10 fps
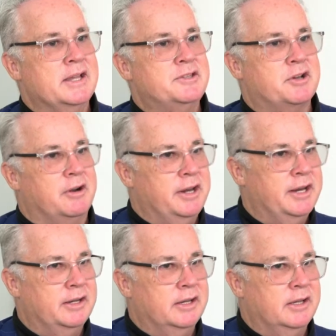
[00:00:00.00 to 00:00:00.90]
I started
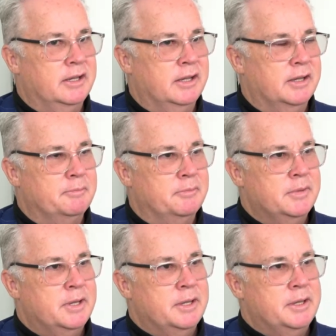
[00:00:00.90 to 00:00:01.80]
at um,
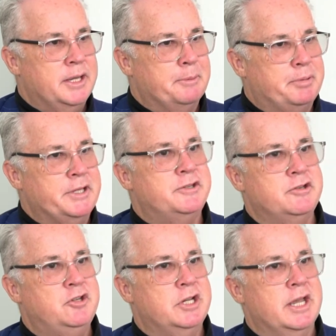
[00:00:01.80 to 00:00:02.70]
at
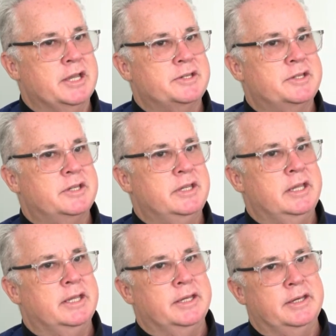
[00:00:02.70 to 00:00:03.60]
PCGS
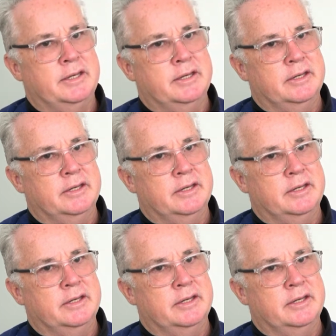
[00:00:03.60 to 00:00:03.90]
in